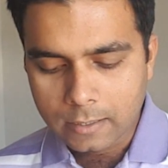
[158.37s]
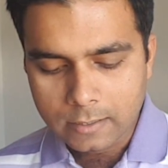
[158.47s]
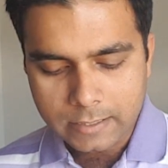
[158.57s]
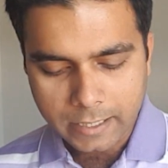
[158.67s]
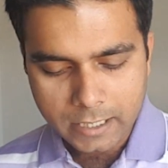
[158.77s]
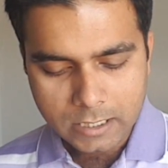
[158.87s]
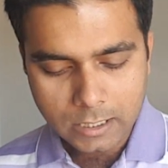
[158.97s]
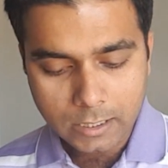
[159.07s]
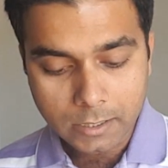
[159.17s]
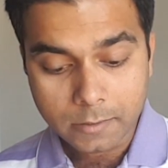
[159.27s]
second,
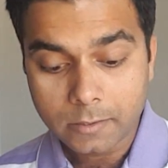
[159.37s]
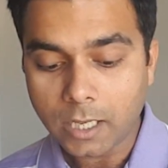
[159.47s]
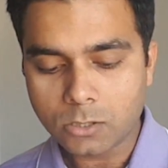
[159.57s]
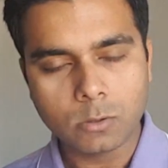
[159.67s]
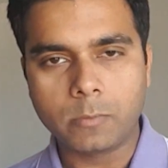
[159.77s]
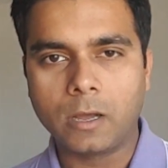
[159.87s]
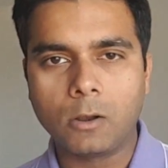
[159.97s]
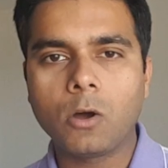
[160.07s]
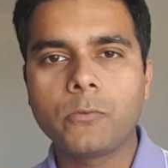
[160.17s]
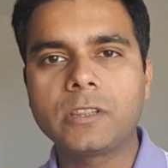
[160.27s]
so
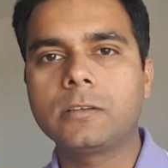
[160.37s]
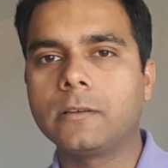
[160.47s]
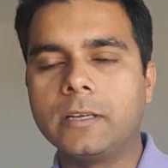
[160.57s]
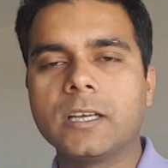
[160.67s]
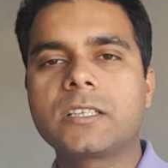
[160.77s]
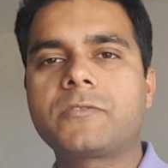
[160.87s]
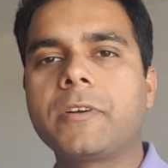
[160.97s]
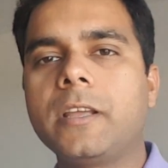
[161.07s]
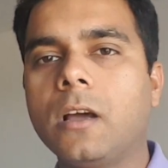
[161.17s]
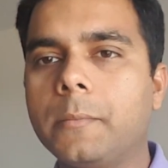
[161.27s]
along with
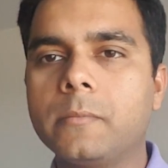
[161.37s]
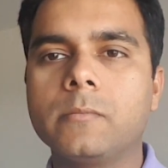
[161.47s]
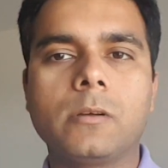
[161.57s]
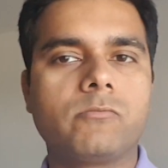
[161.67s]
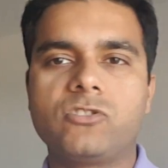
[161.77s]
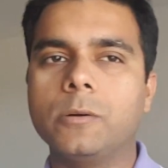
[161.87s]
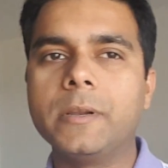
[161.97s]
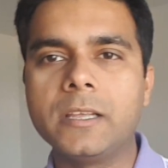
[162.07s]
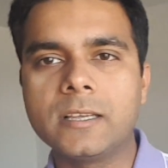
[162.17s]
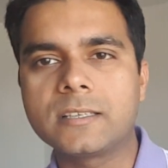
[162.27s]
industry,
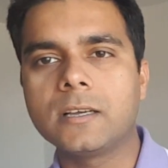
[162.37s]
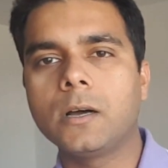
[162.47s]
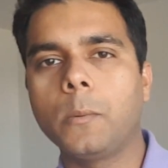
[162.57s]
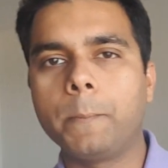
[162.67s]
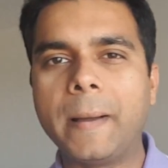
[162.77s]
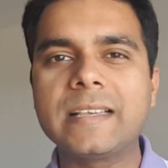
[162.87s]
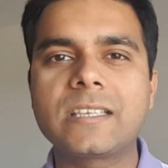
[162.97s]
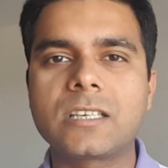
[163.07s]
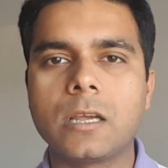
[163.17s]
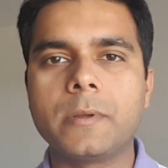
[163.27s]
Germany is the
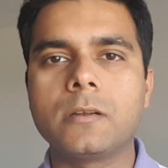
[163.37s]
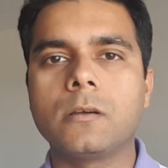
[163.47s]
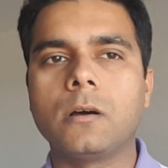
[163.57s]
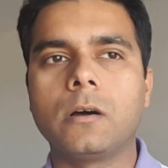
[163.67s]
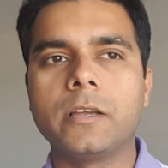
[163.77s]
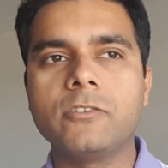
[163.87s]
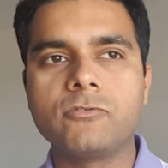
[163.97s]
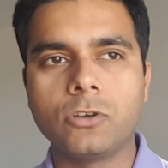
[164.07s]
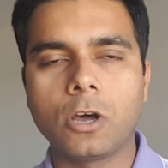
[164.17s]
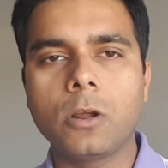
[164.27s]
best,
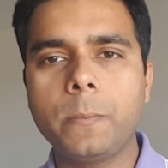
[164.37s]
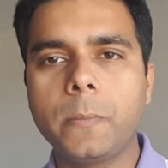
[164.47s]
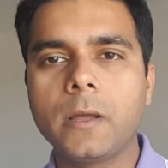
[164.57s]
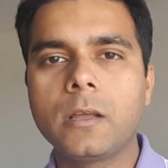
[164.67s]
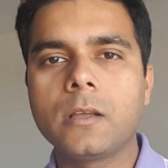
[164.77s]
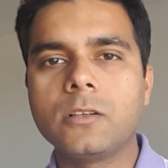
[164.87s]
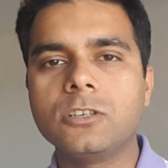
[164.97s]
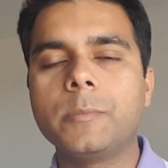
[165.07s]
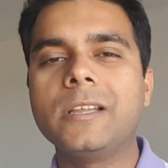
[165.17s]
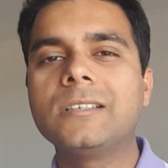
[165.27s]
in Europe,
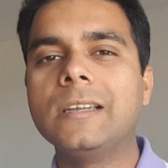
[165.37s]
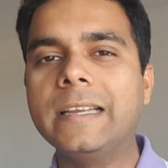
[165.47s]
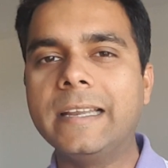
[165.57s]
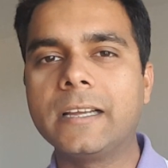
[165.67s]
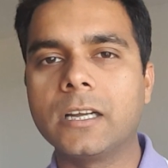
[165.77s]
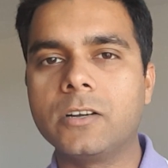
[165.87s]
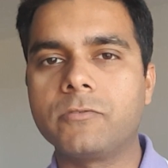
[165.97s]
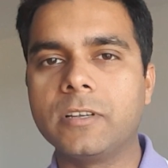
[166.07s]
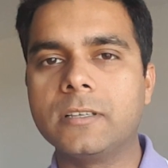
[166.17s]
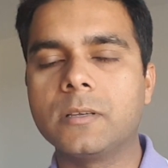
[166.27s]
Germany is a leading
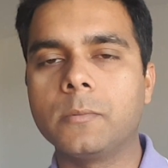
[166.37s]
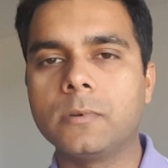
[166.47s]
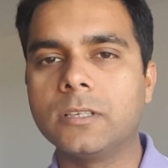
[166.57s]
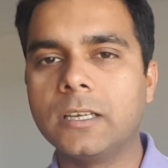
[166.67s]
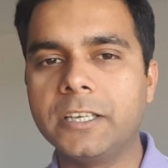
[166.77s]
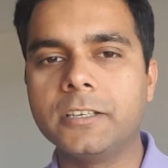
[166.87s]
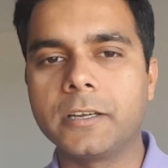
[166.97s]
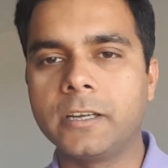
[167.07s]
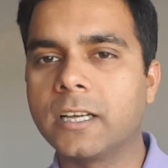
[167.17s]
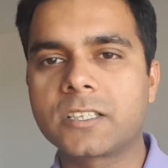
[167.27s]
country, the
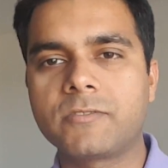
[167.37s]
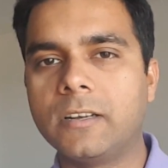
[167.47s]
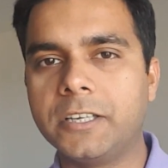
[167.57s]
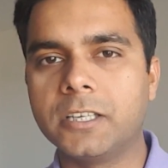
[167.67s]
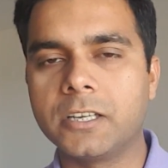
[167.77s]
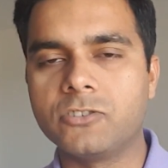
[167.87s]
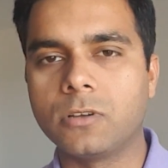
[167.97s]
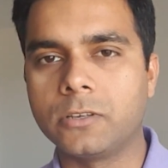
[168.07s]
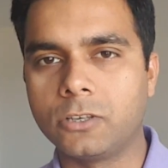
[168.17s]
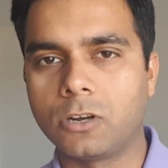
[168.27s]
leader, industrial
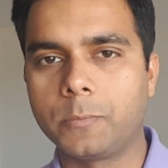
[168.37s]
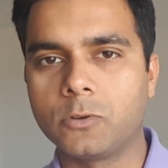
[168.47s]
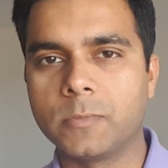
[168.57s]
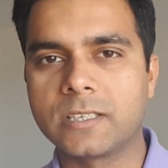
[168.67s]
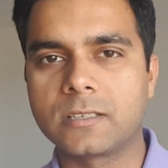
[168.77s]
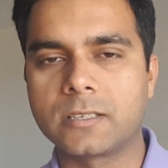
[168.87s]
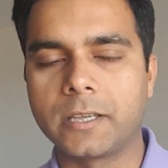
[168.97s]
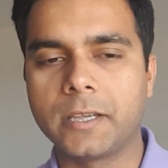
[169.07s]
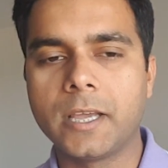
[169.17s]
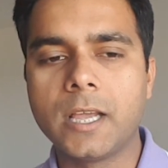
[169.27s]
leader in Europe, you must
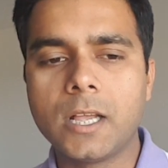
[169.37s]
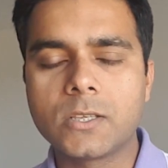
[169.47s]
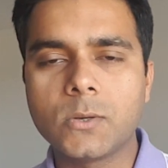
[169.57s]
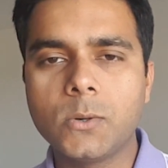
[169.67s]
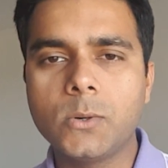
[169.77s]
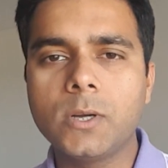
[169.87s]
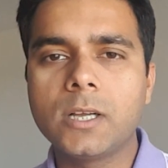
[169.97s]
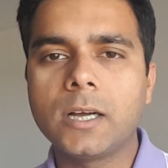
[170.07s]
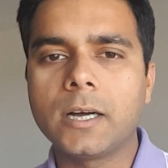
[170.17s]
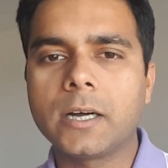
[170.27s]
say.
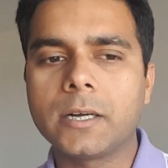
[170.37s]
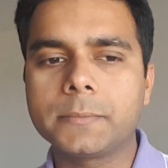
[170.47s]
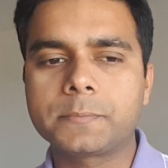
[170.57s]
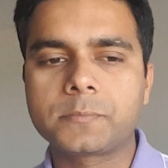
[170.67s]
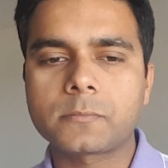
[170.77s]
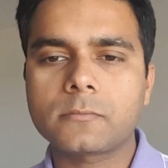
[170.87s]
So,